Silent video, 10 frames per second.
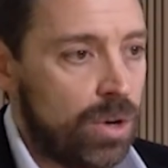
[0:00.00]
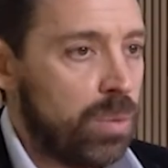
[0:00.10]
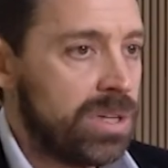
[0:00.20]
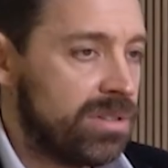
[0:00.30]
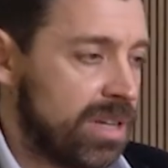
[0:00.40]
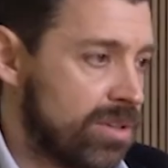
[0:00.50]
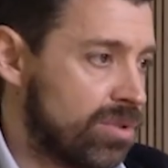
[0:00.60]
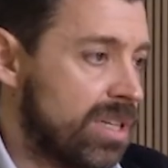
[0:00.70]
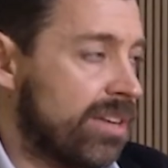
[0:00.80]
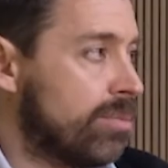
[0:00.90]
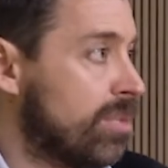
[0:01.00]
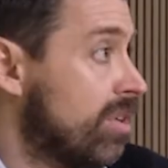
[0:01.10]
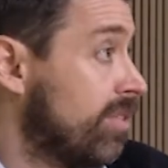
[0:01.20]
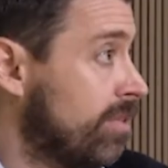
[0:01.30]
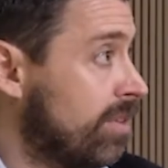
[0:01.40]
which is interesting from a
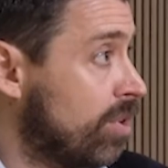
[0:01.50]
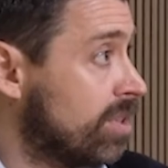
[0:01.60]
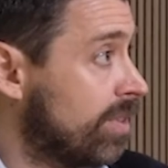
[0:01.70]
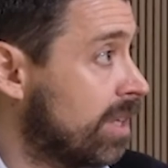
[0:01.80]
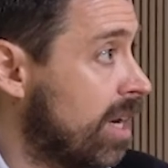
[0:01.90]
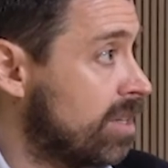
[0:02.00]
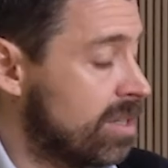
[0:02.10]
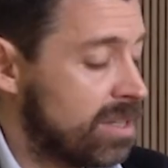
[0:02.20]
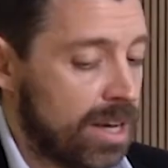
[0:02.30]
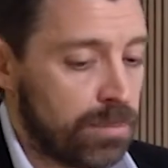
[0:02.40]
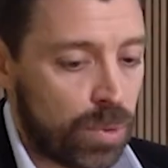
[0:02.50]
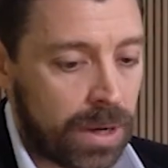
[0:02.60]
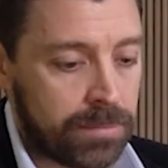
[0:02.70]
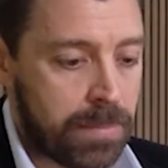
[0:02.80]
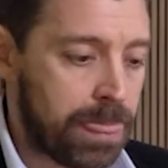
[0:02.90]
diversification
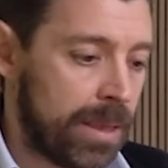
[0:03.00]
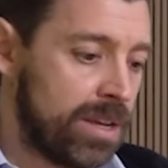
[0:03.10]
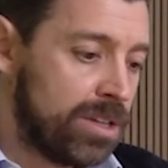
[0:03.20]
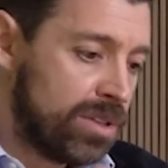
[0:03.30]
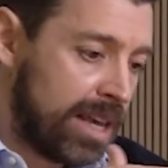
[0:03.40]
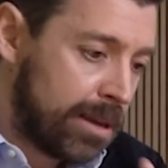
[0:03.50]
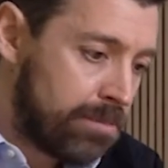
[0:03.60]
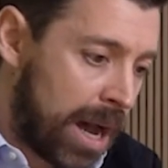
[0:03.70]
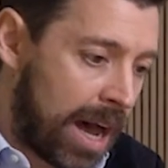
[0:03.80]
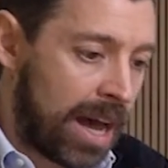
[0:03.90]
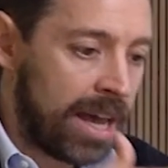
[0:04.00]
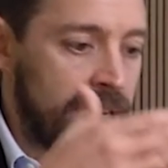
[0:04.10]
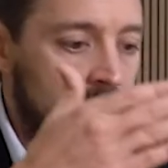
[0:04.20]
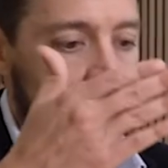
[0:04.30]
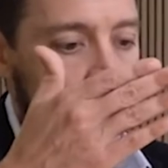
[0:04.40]
standpoint. So they can buy,